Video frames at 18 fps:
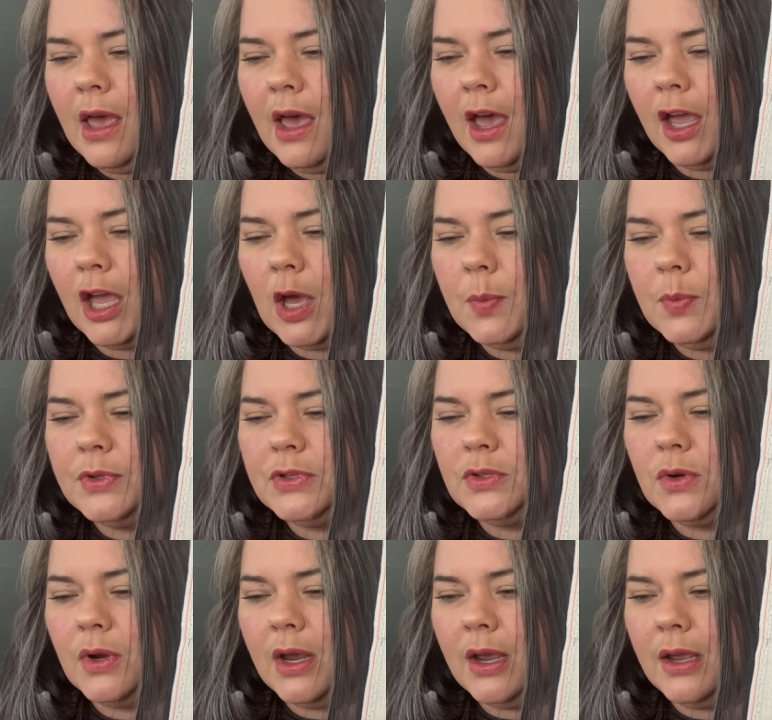a couple
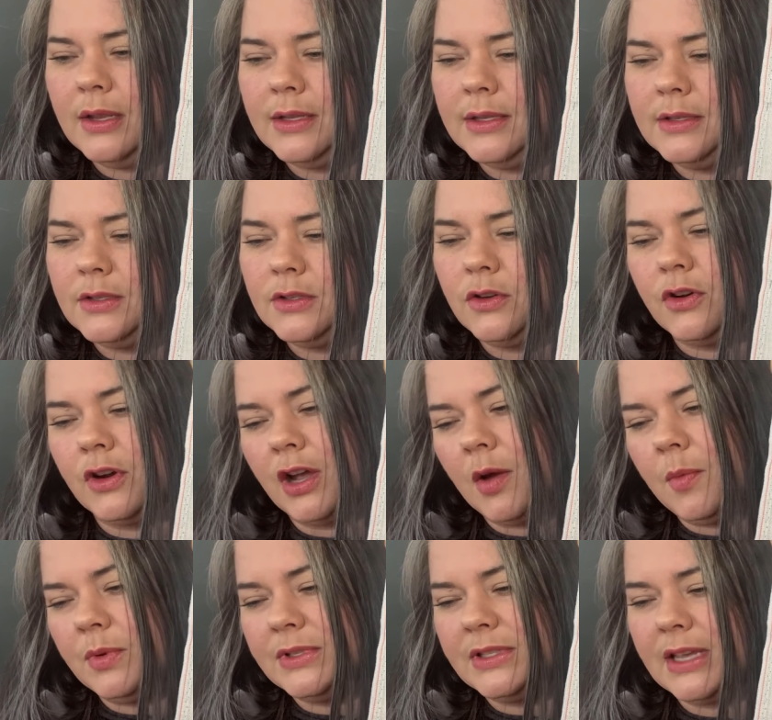strands or a
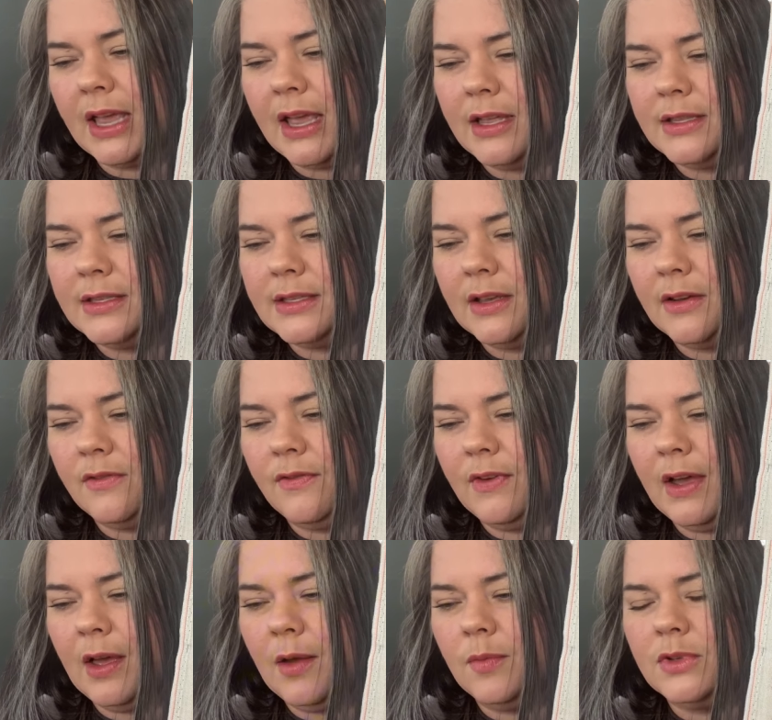couple skeins of
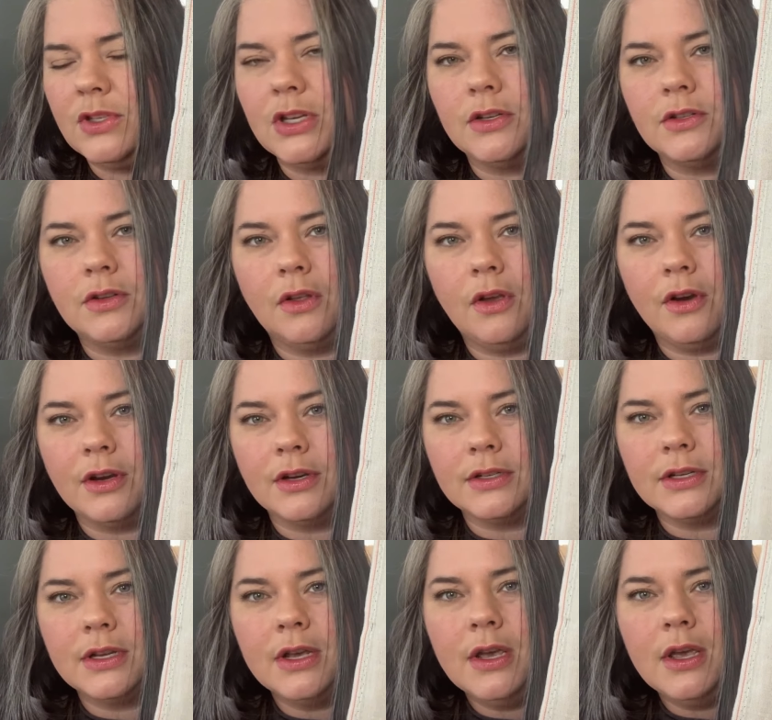Gentle
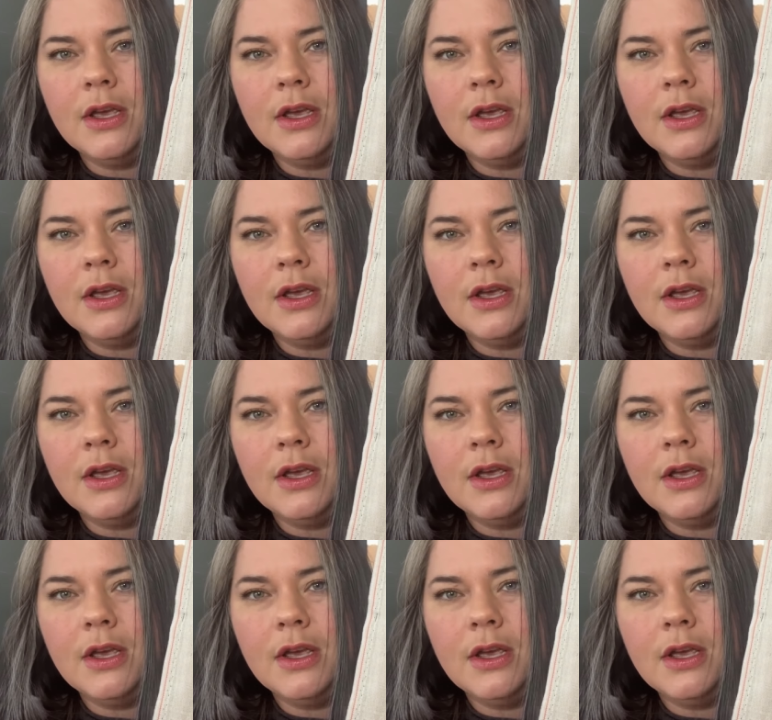Art.